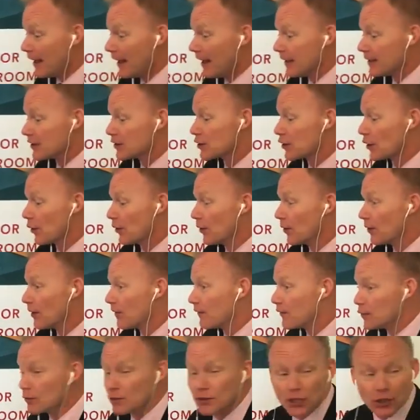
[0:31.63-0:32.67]
And so
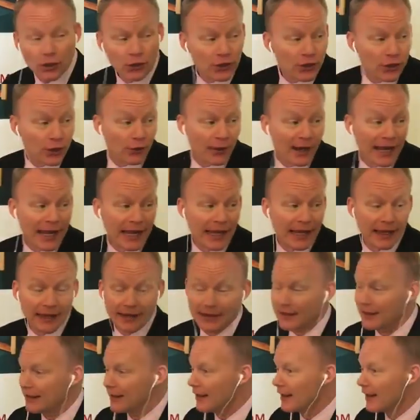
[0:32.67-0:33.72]
if you turn your head,
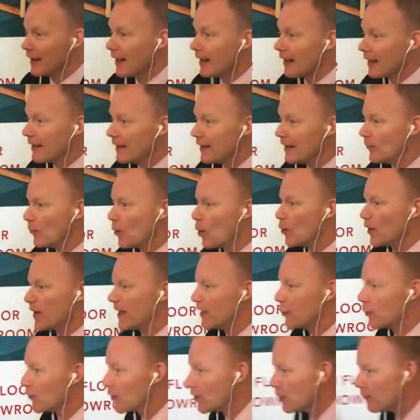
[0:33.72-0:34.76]
it won't
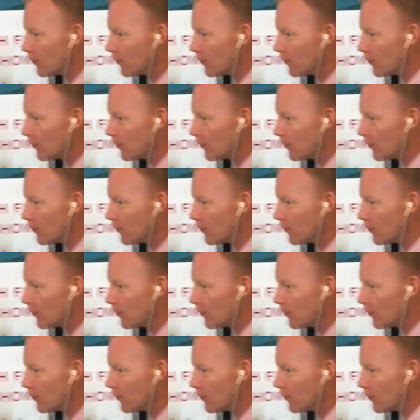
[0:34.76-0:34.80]
hear you